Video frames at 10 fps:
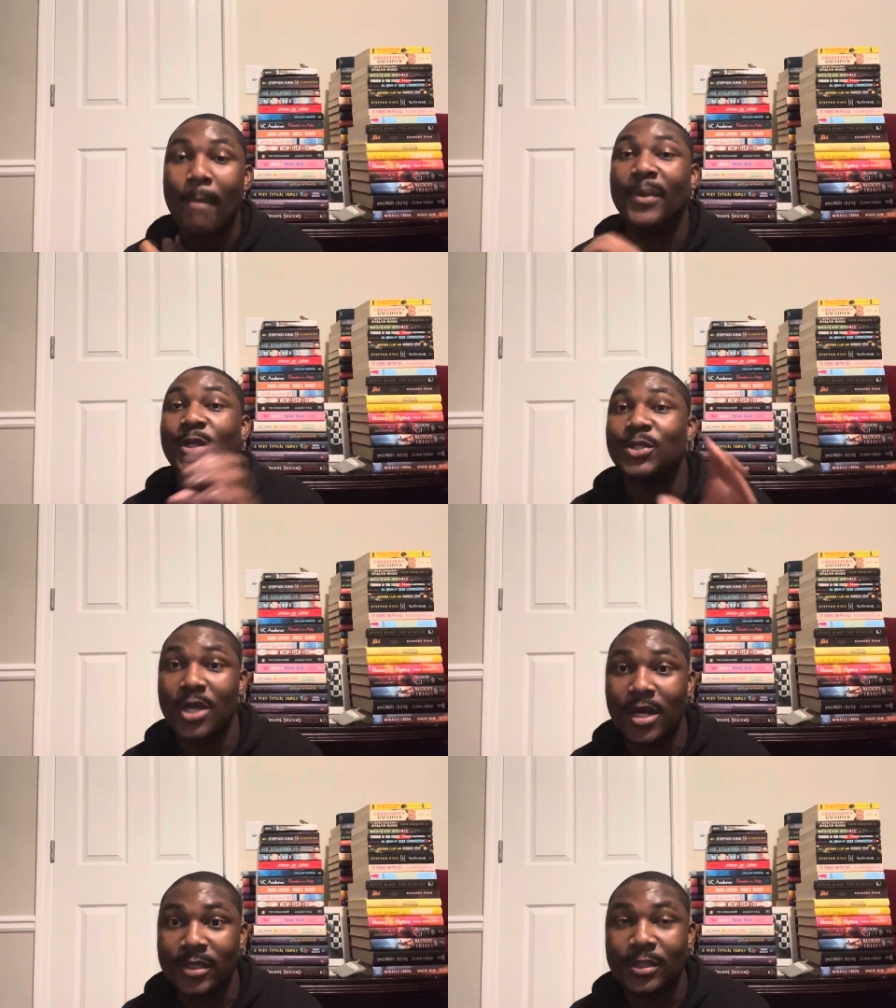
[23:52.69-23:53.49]
But the
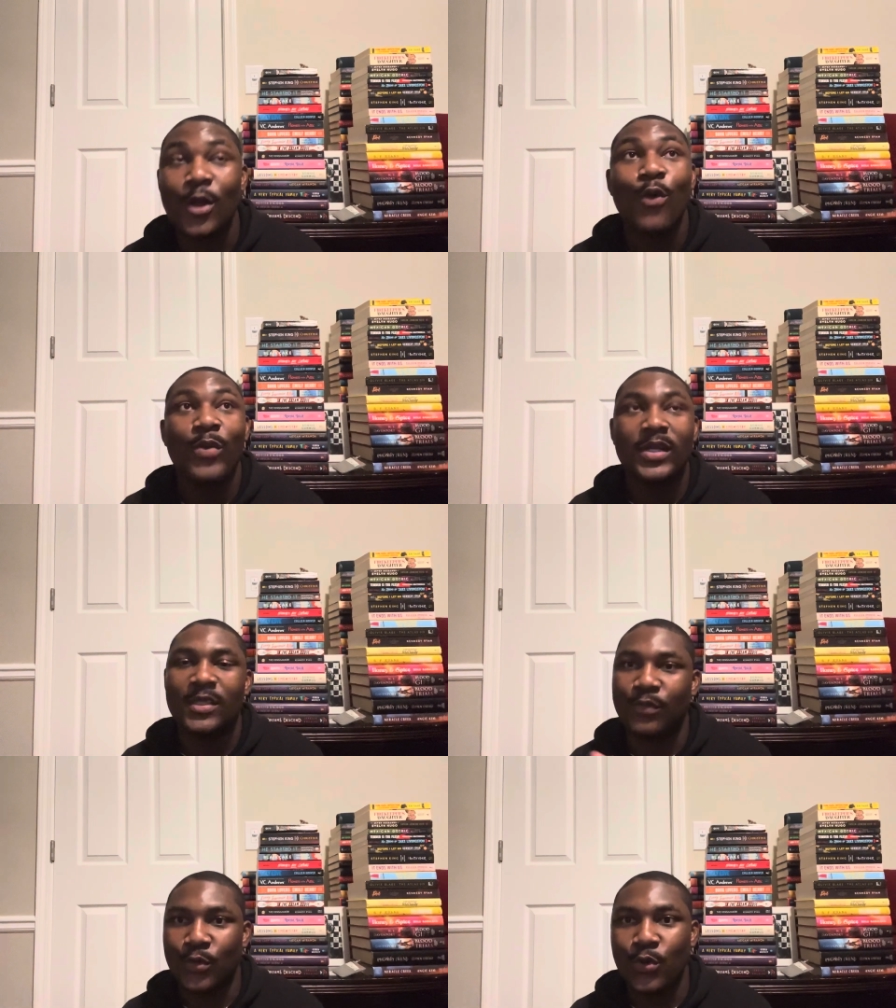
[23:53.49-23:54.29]
church, which
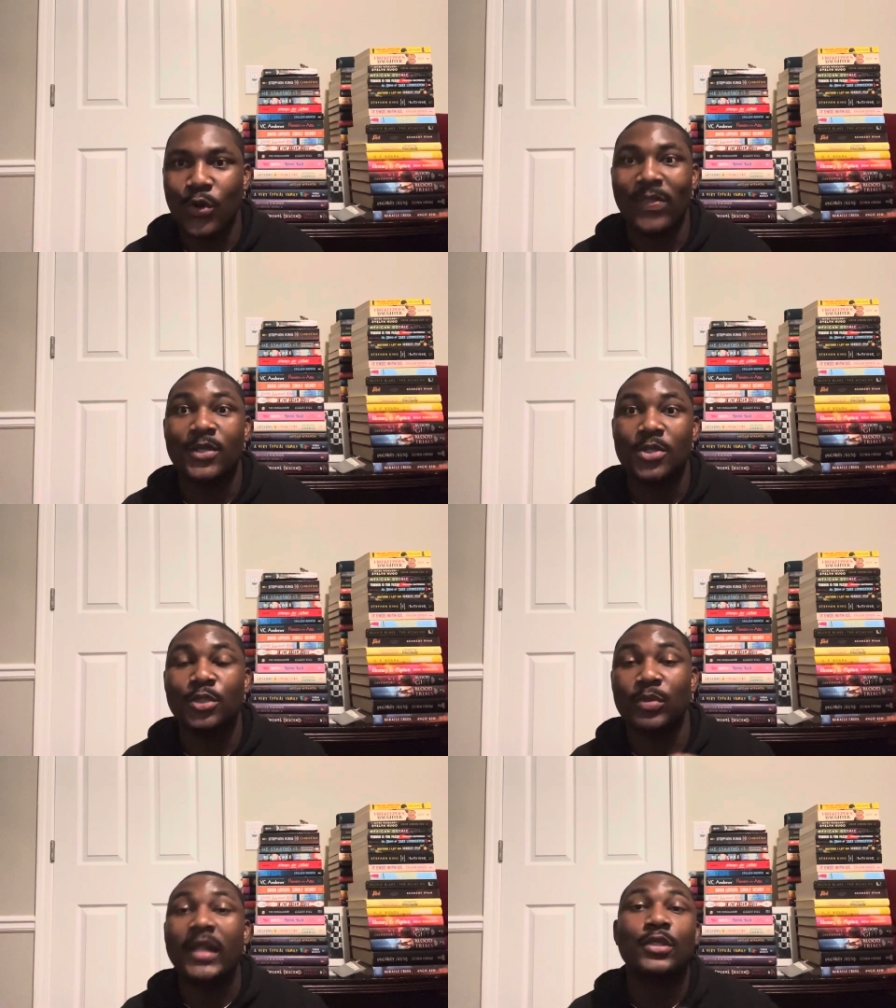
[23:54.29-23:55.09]
if you don't know, the
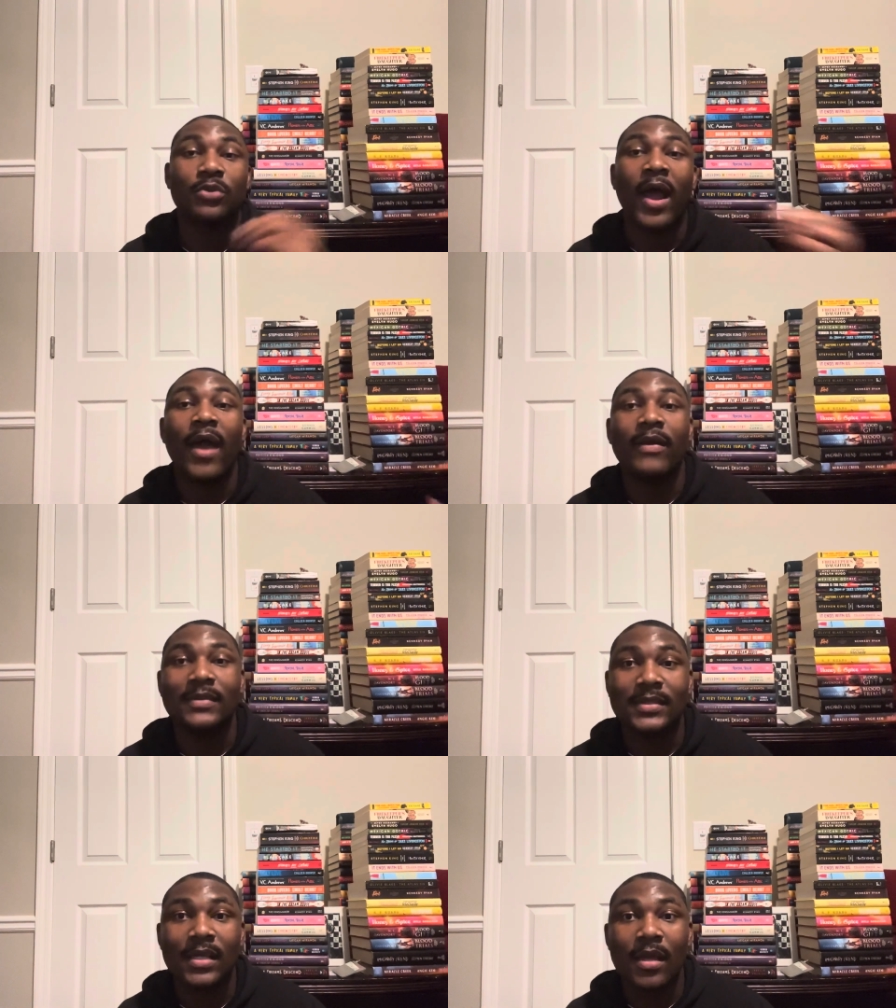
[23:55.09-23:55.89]
church really
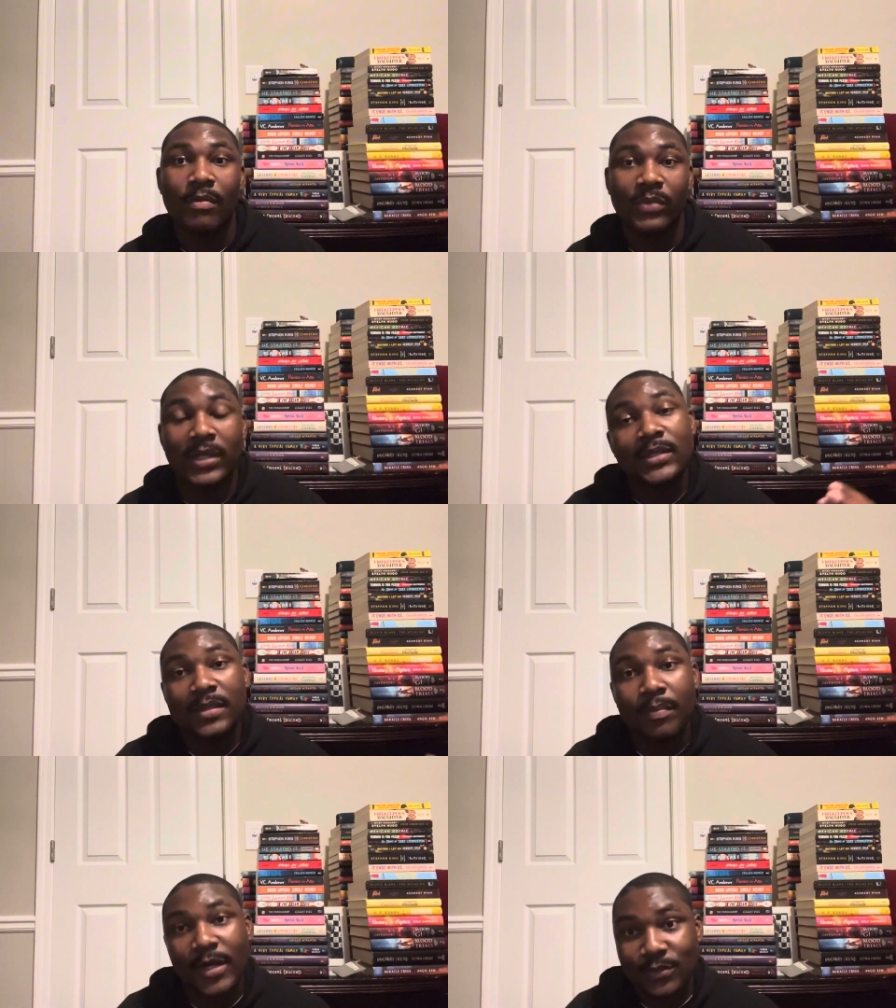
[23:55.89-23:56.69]
drives a
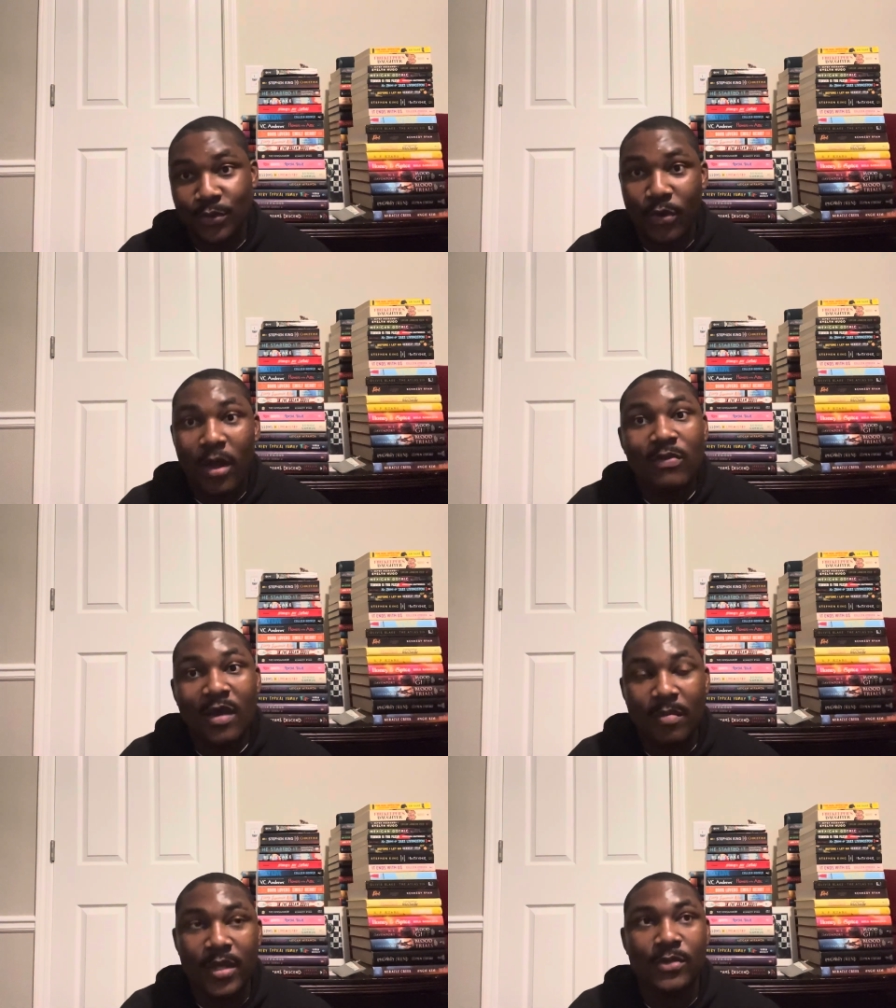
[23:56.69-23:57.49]
certain part of the royal
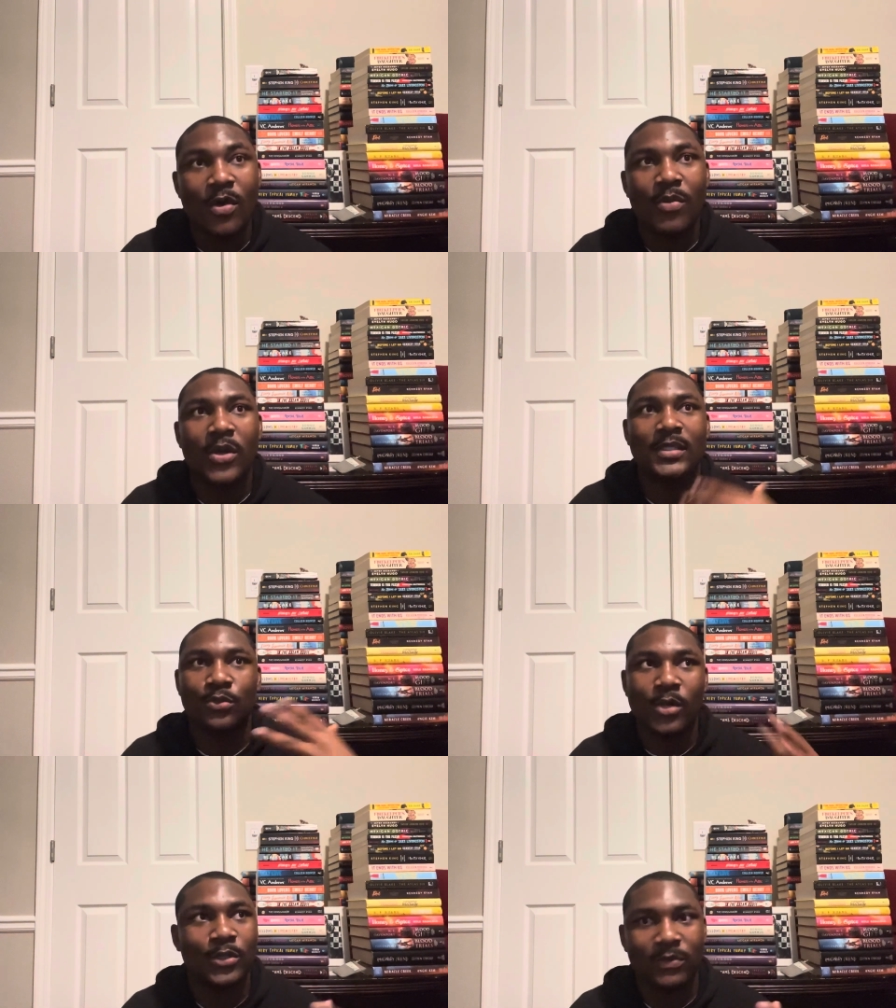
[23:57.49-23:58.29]
family as well, because they
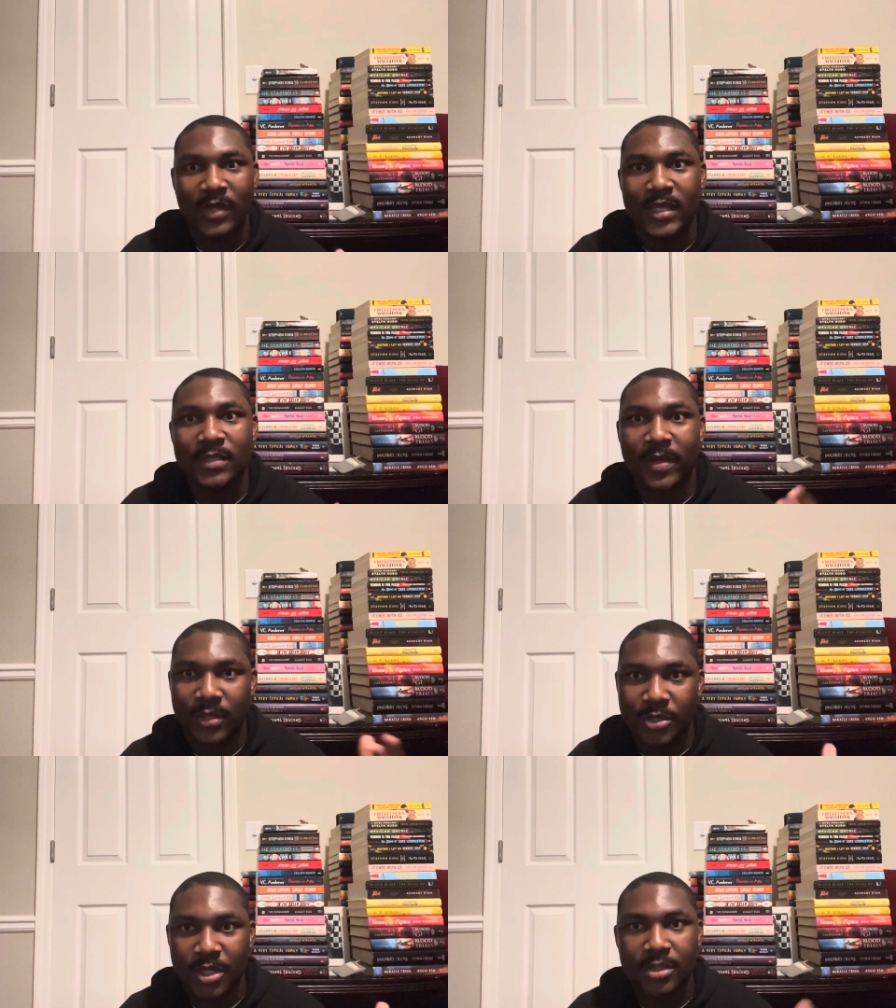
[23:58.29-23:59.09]
do a lot of things by the
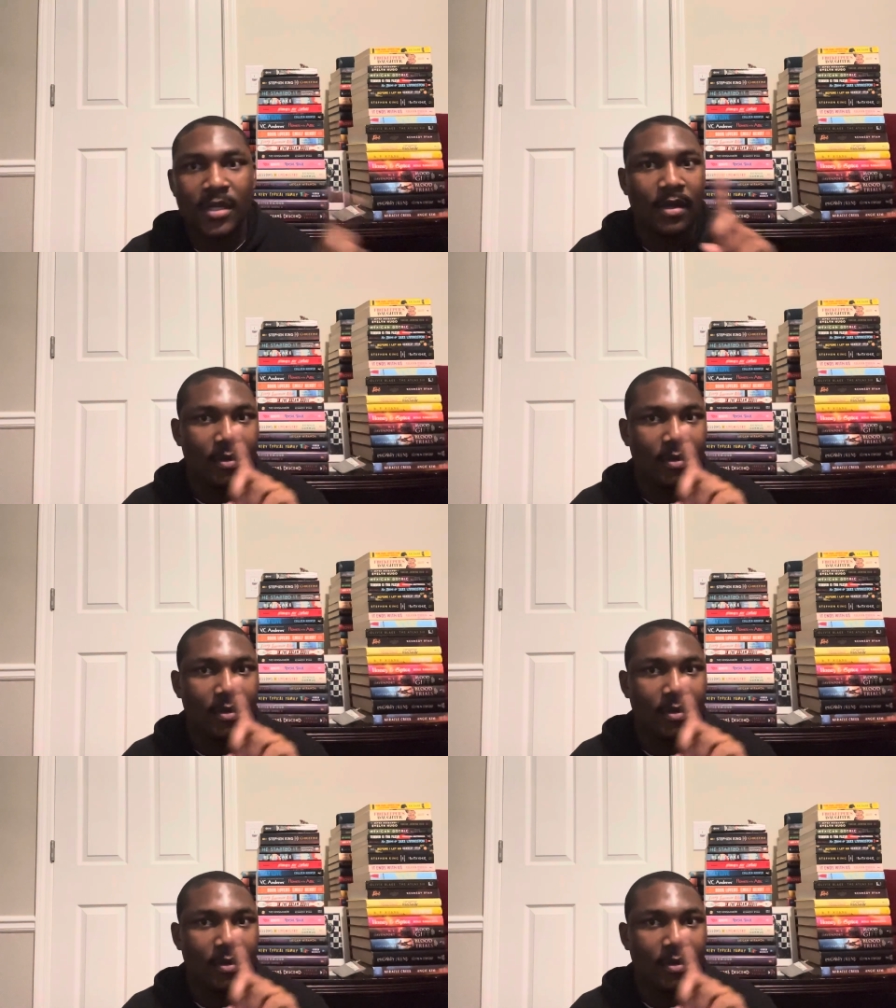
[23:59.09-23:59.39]
church.